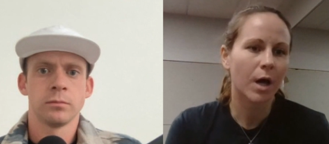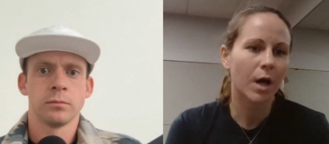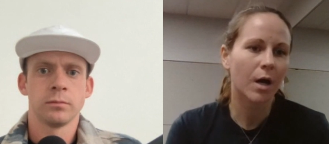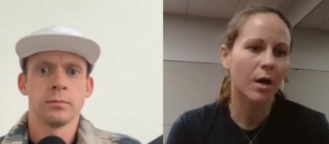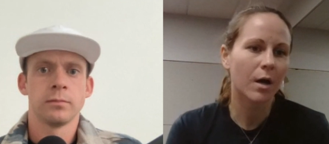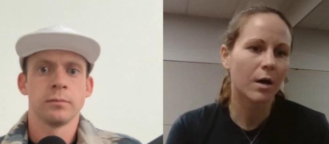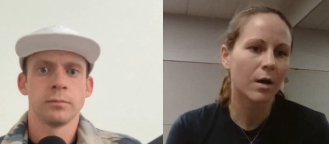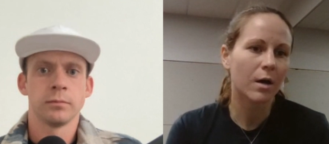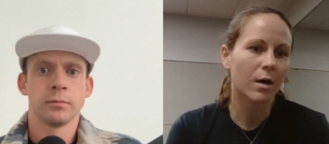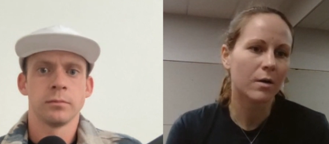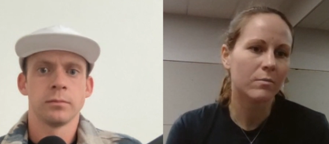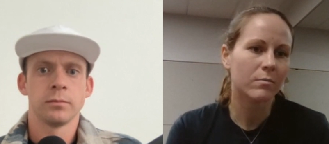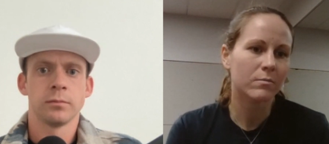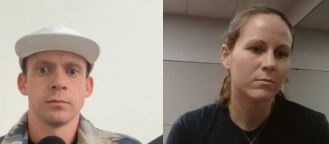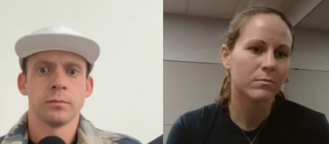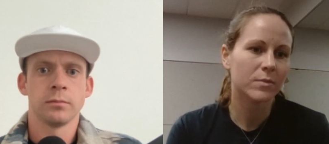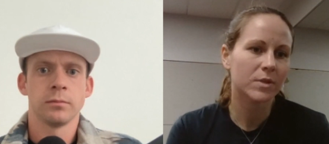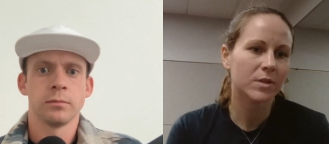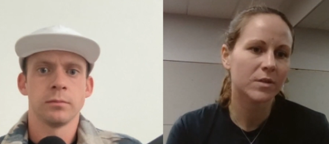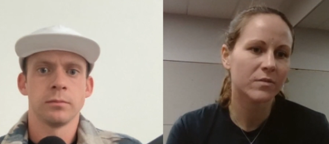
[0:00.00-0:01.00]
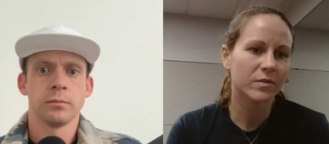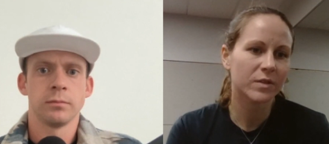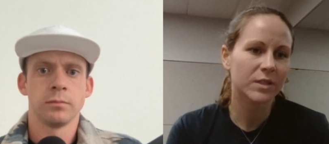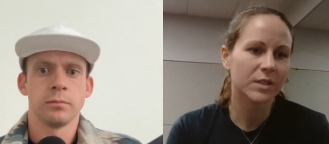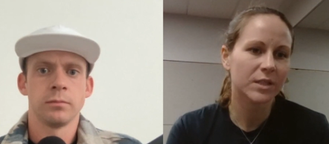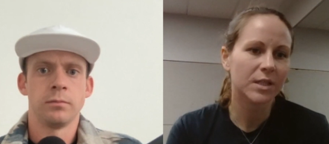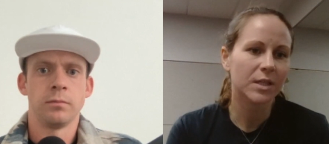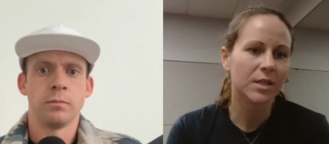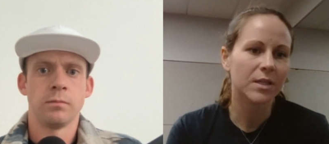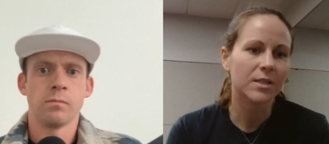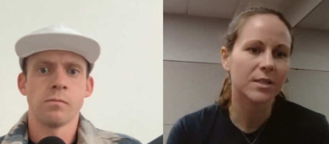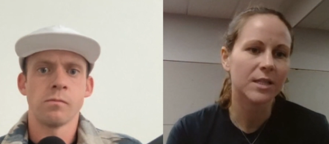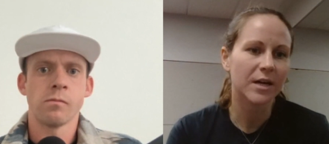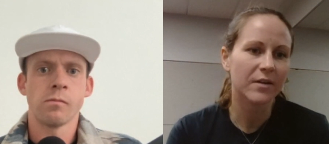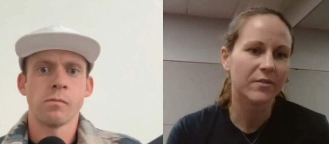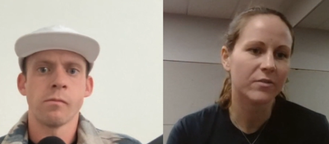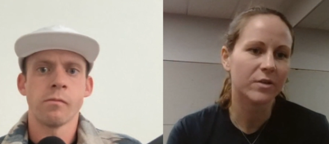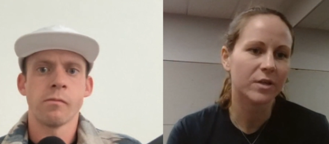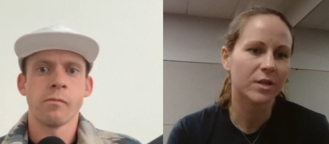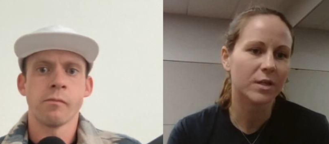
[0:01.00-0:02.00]
Speaker 1: Um, the fatigue
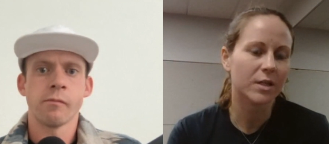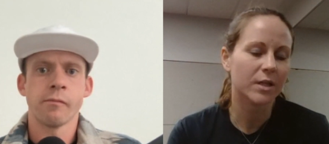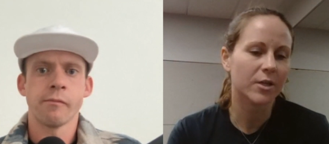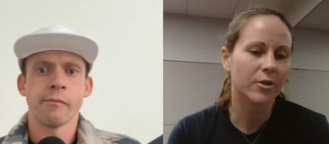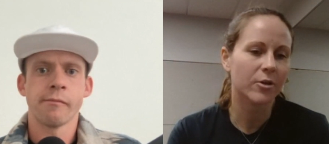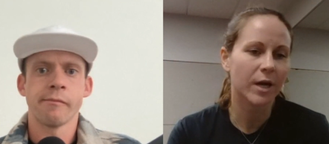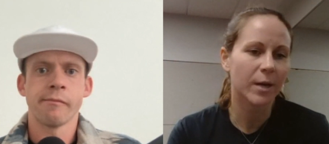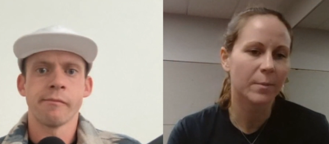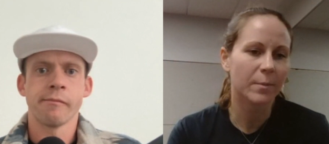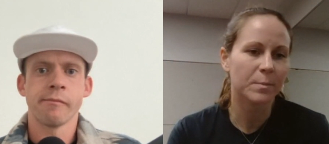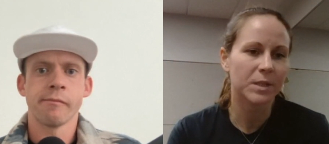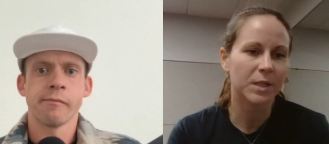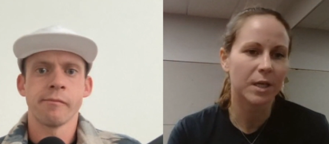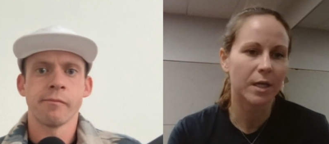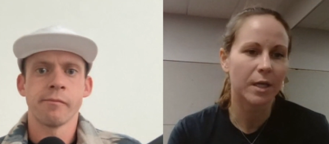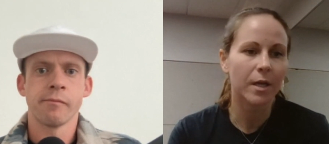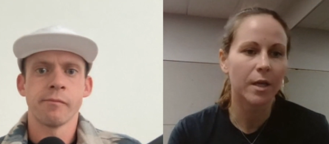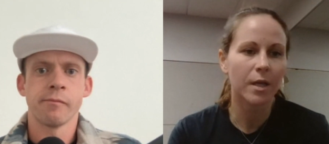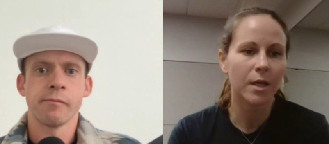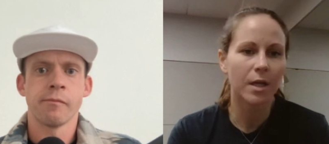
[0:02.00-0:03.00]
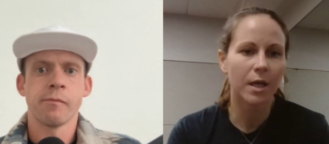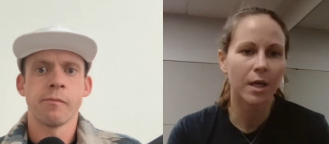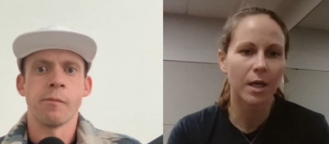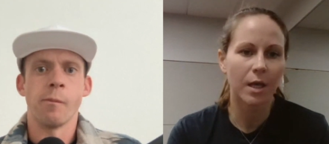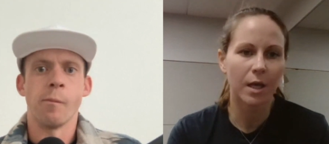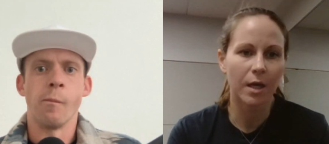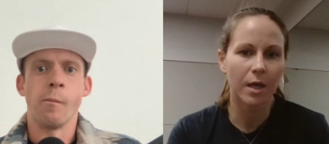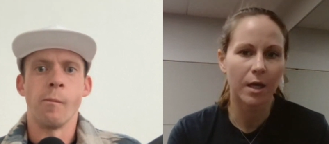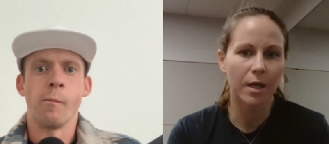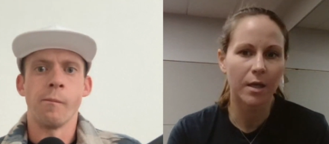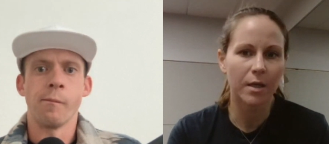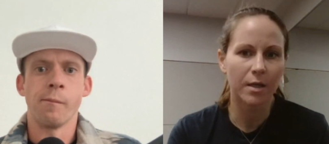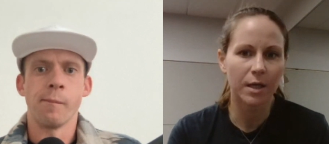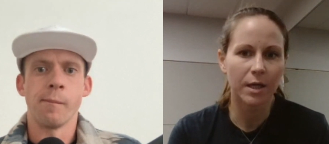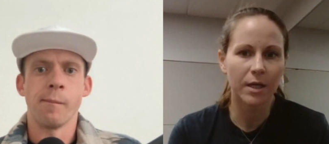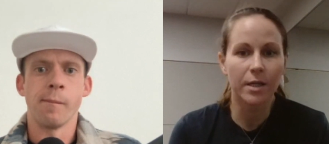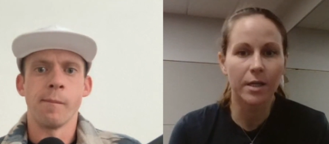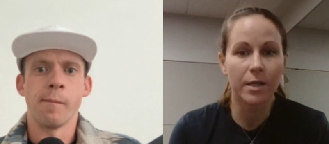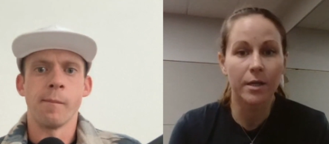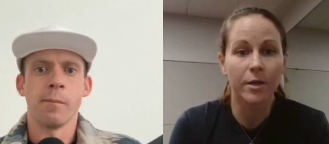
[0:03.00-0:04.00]
definitely crept in, and
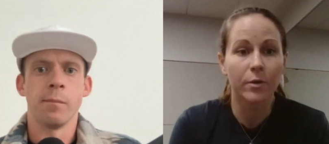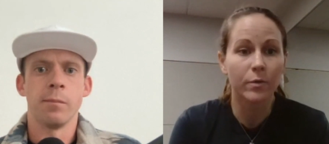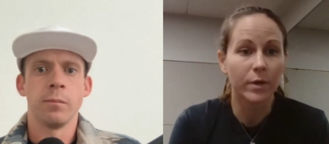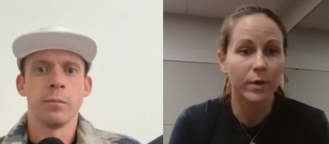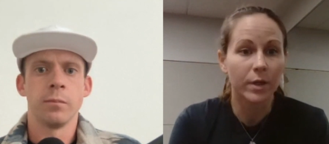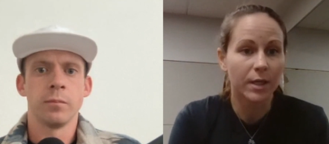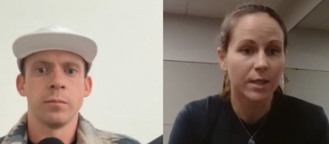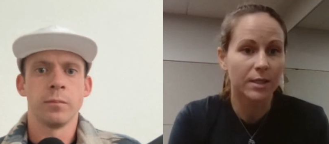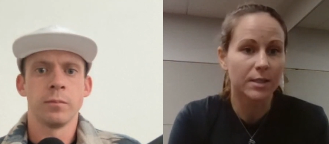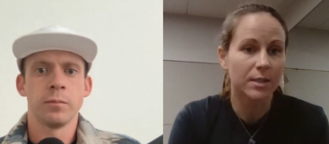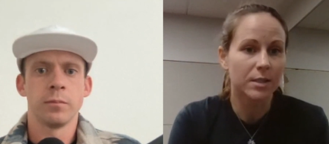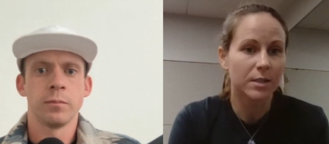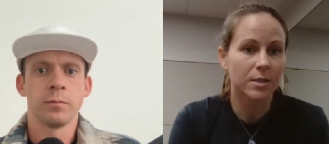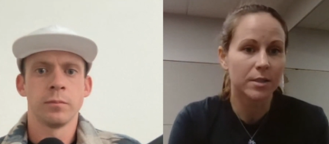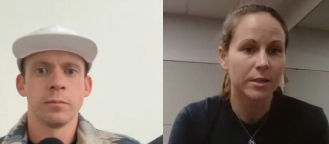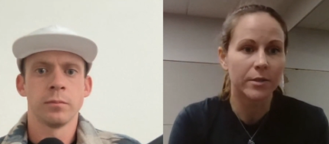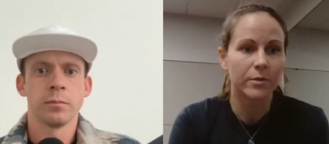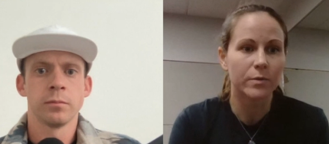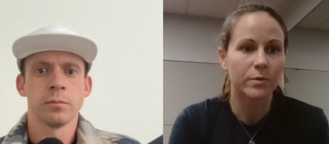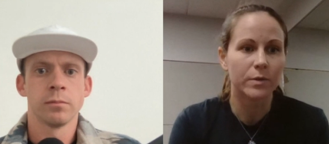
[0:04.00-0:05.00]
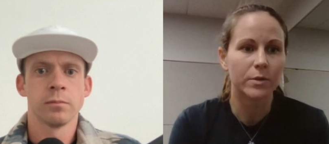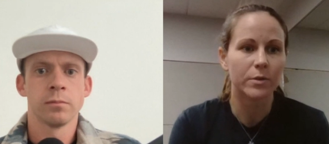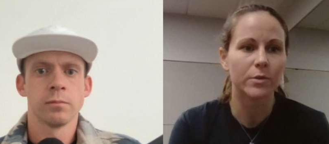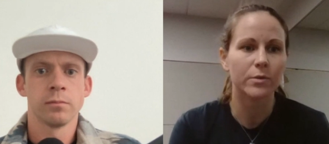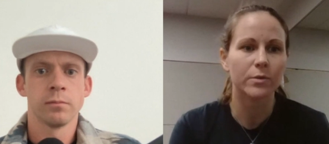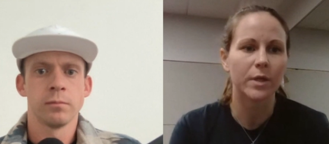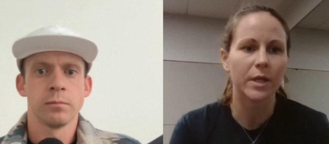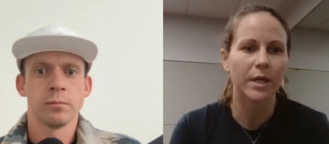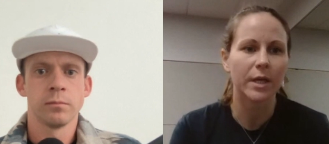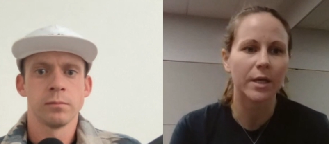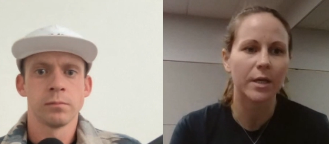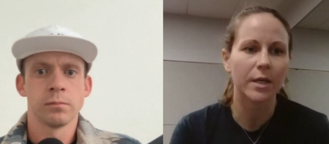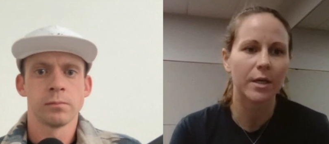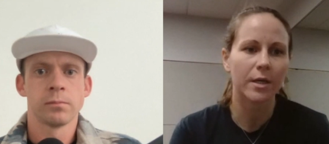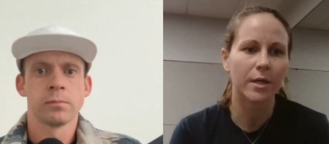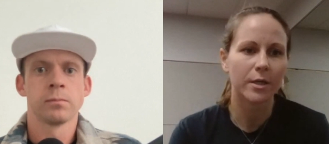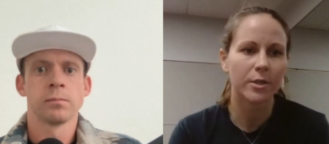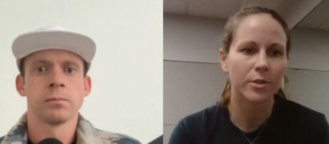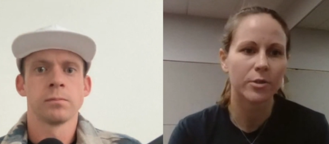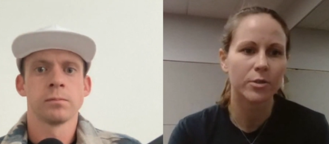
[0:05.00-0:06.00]
I didn't realize it until it was too late.
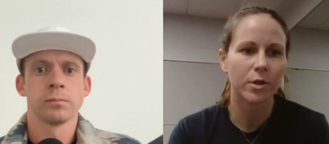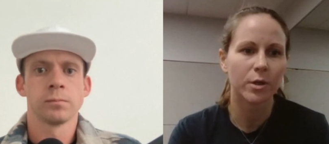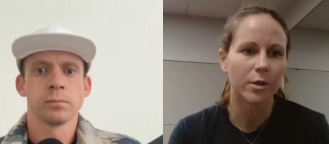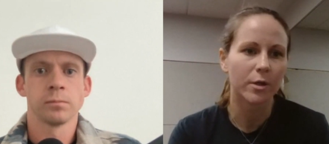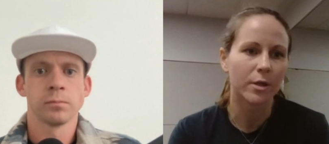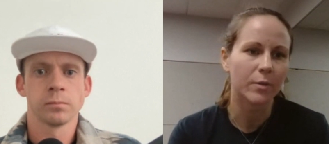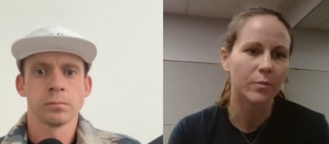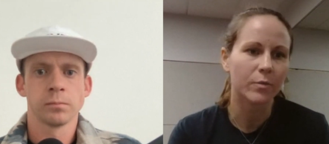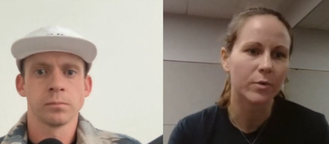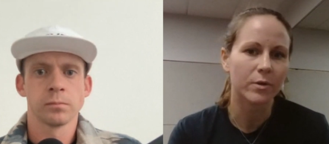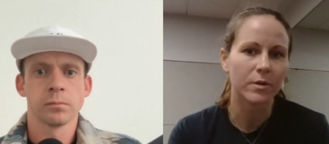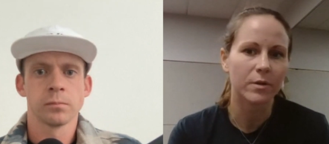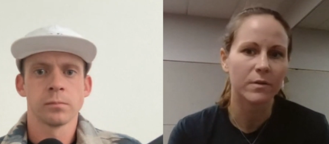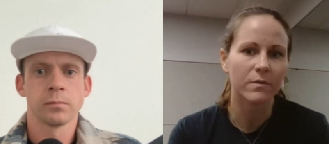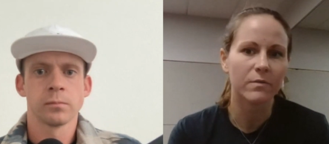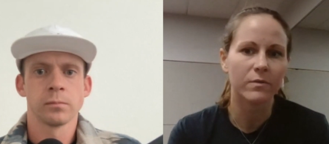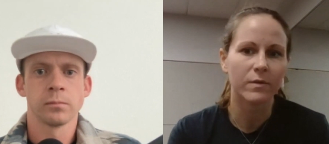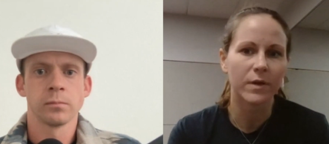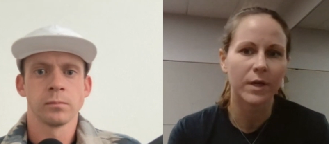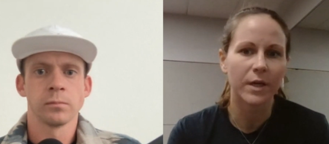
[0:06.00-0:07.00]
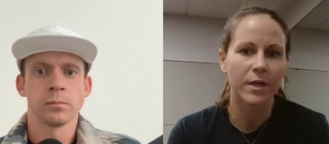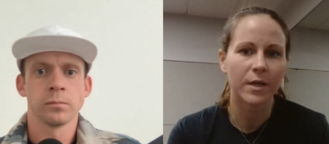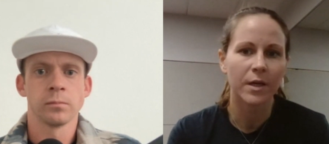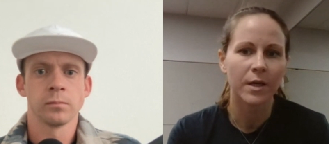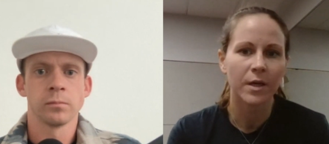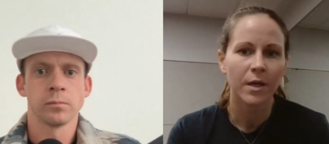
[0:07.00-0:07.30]
And I strongly believe, like,